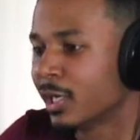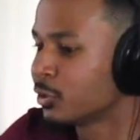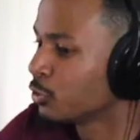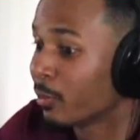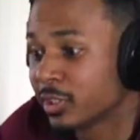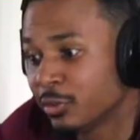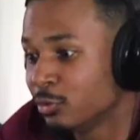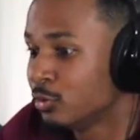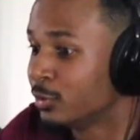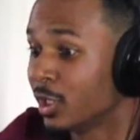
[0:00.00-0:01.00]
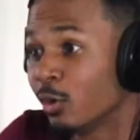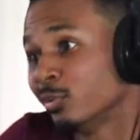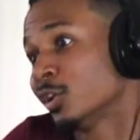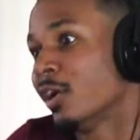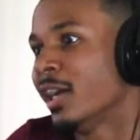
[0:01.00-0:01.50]
I told you about the YouTube channel.
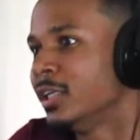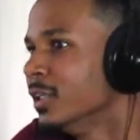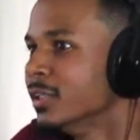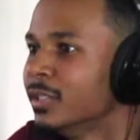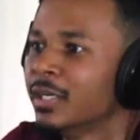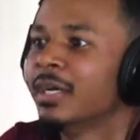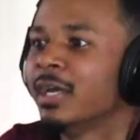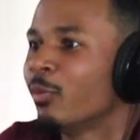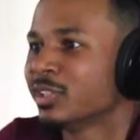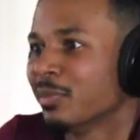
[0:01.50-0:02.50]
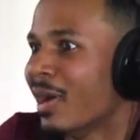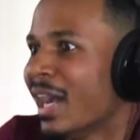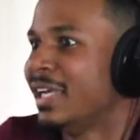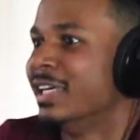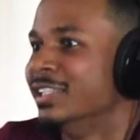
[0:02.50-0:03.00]
It was her idea it wasn't
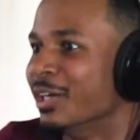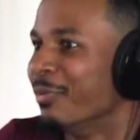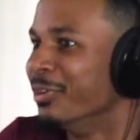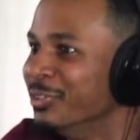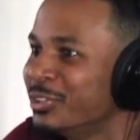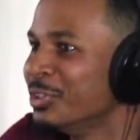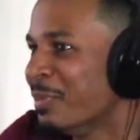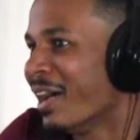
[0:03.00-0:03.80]
my idea to jump on YouTube.